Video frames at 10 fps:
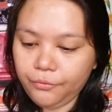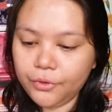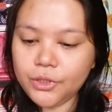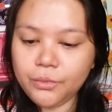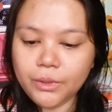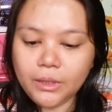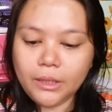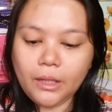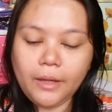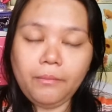first one
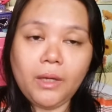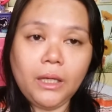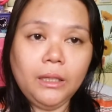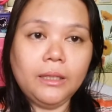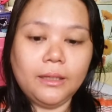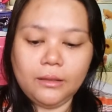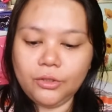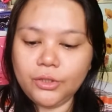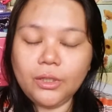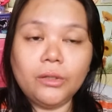that I made
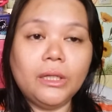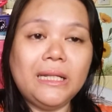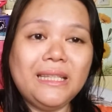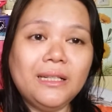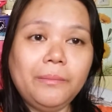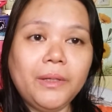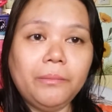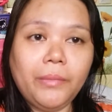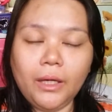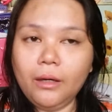turned out a little bit
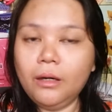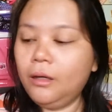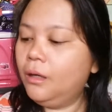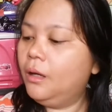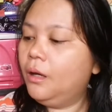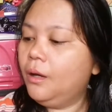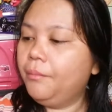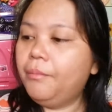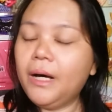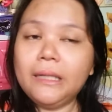big,
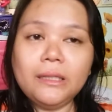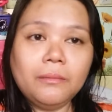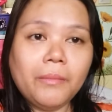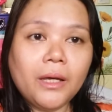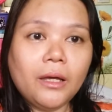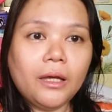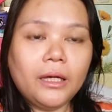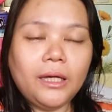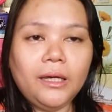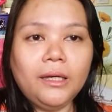but it
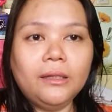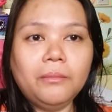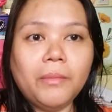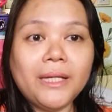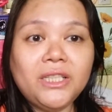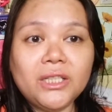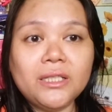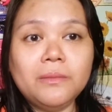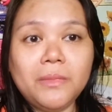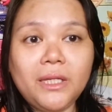matches
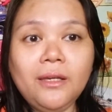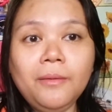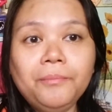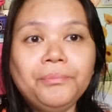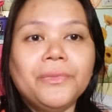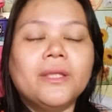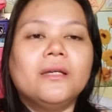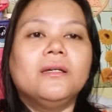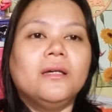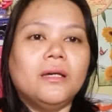me.
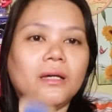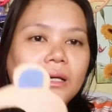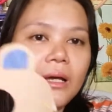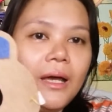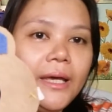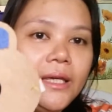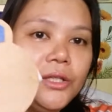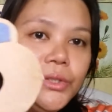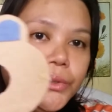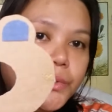I
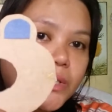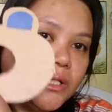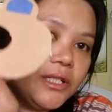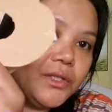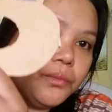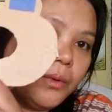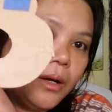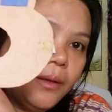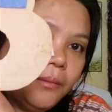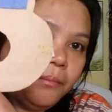can use this
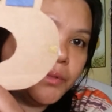one.